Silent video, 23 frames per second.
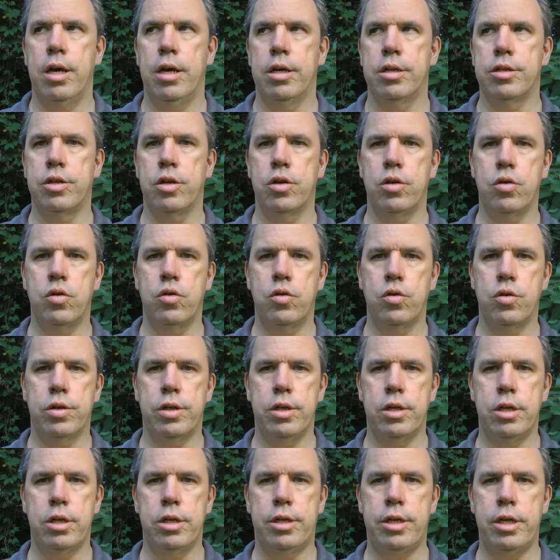So
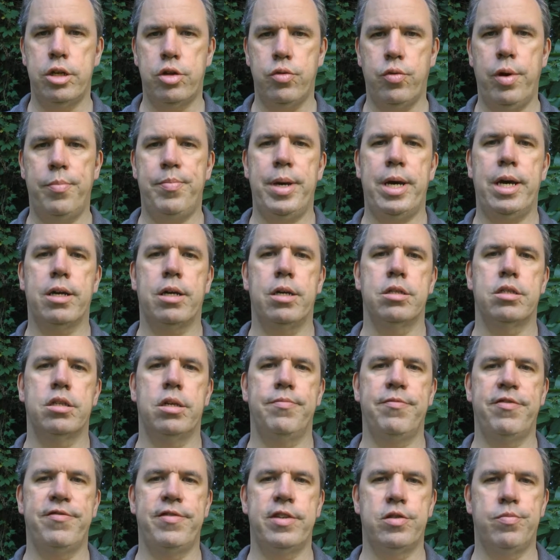the teacher went back on
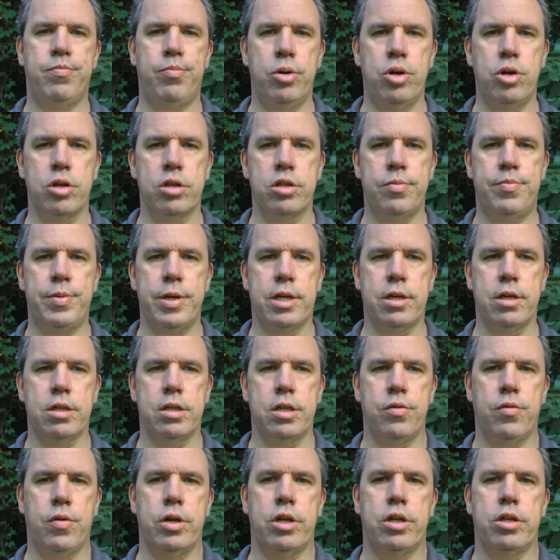some of his books because
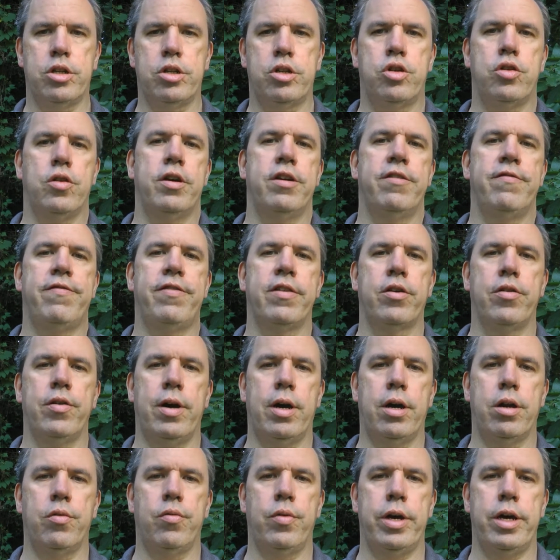he wanted to try and figure
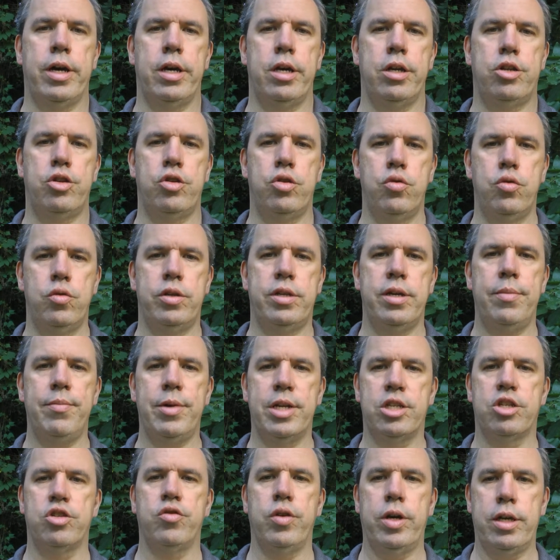out a way to
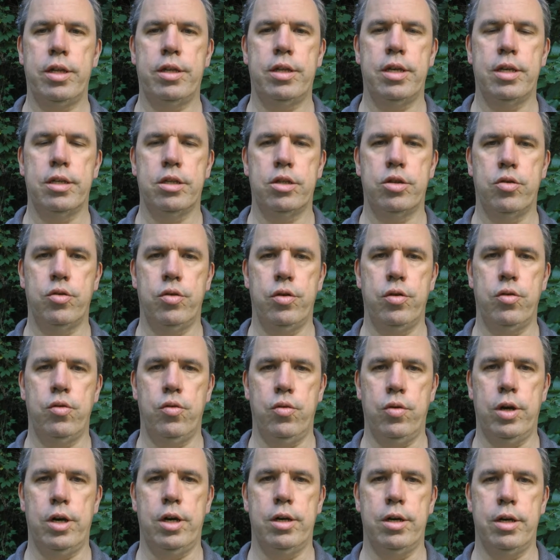demonstrate this to
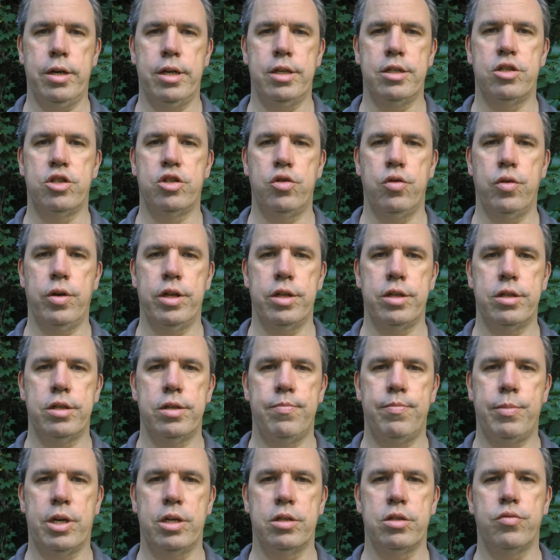his students,
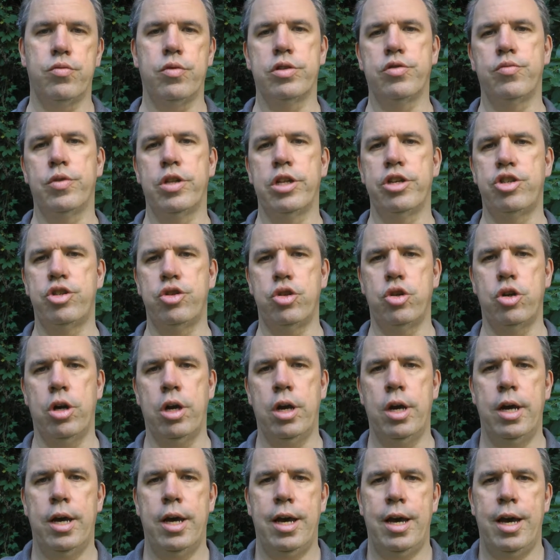because he wasn't really sure
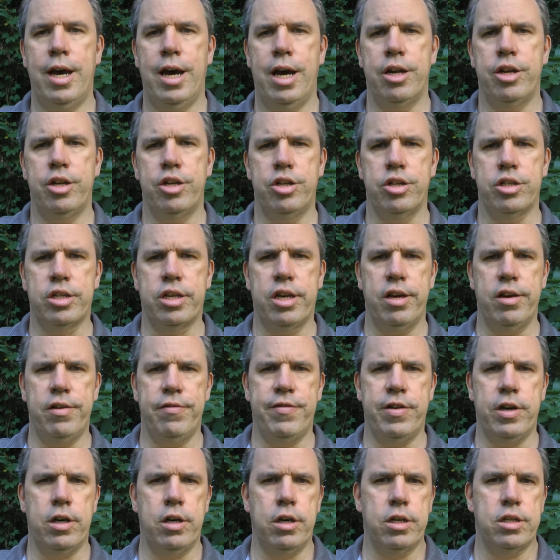how to just
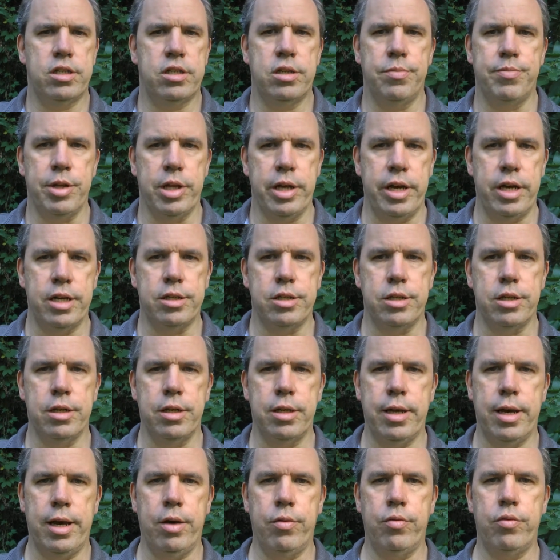give a simple answer
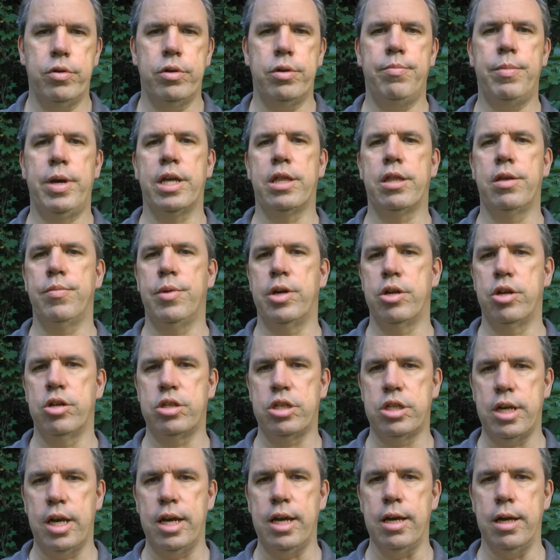that would make them
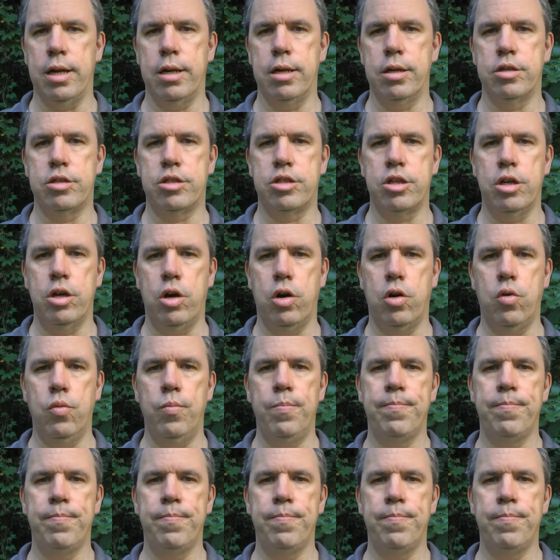understand. So